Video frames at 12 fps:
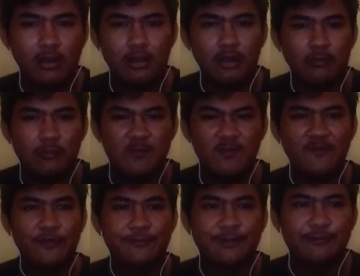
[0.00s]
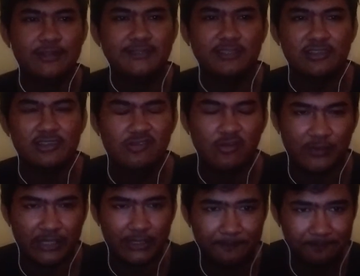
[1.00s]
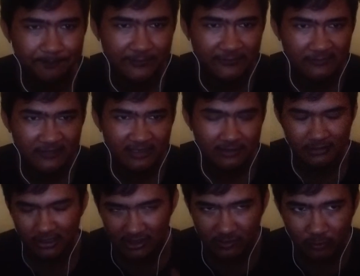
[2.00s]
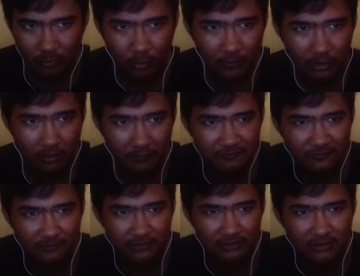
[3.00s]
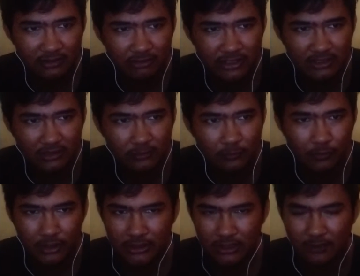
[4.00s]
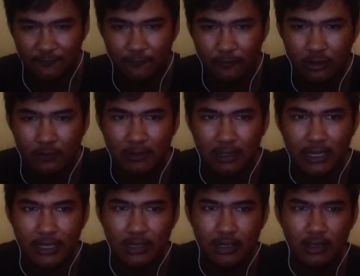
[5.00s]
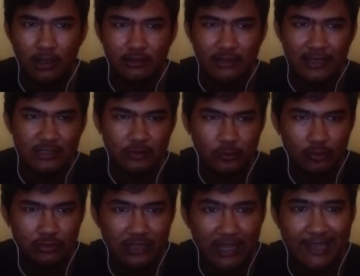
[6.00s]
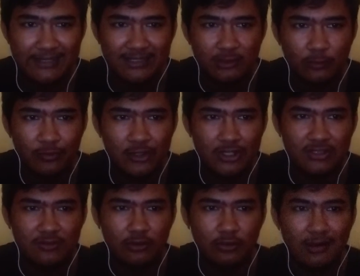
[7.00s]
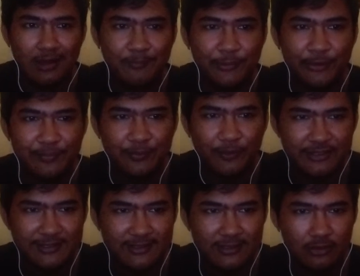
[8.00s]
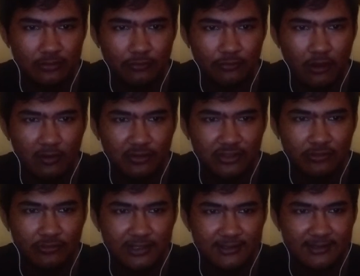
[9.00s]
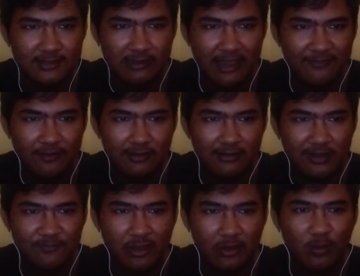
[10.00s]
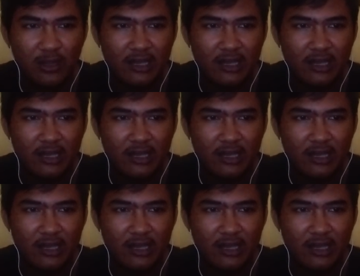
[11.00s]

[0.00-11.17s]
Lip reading: We move up to the research instrument. The instrument of the research was a vocabulary test which is a purpose to know students' level in vocabulary.